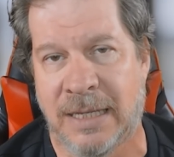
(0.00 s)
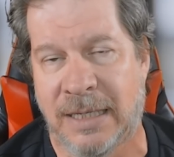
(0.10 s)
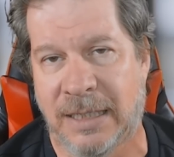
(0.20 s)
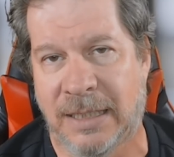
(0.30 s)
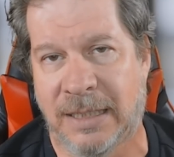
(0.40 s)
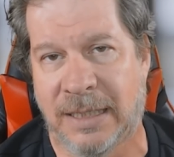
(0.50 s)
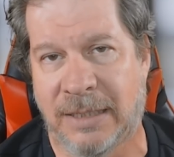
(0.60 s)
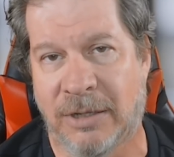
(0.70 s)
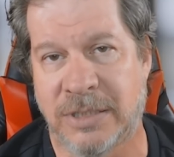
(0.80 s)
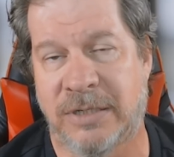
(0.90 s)

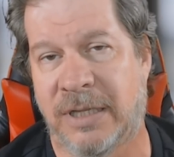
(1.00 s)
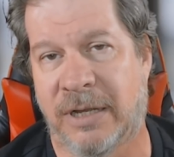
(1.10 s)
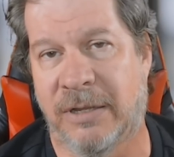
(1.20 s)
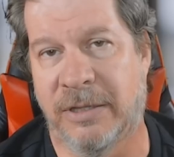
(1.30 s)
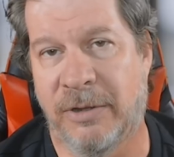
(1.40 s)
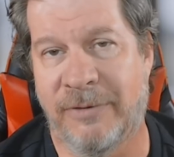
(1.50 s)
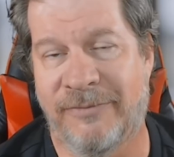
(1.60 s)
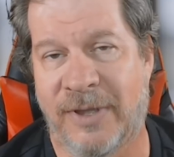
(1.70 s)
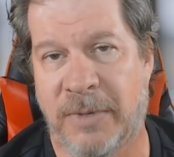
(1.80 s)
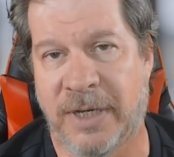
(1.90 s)
and also click on the
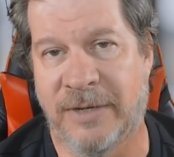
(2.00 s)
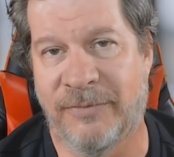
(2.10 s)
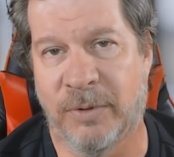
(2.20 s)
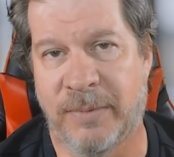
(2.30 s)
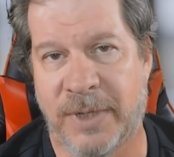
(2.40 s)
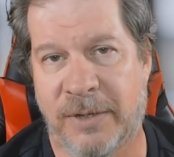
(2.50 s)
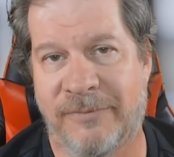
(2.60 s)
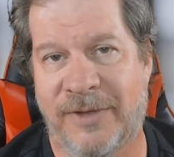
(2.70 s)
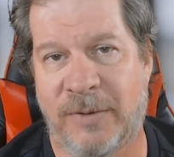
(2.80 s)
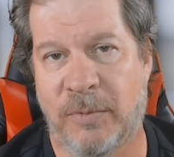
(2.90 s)
notify button if you want to be
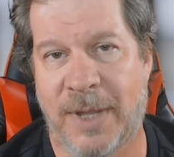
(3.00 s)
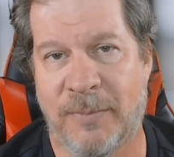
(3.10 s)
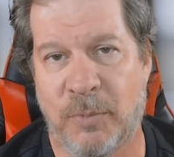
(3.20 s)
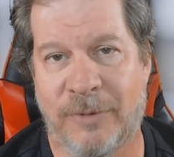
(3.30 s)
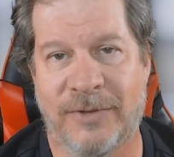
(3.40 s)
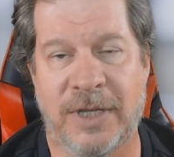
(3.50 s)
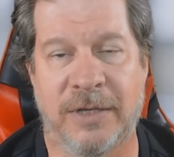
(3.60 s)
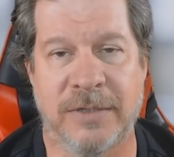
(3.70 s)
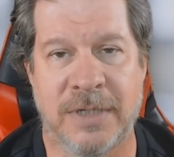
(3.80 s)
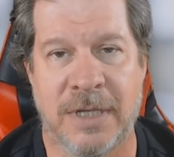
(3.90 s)
notified when we have more
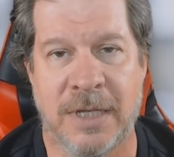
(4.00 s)
videos.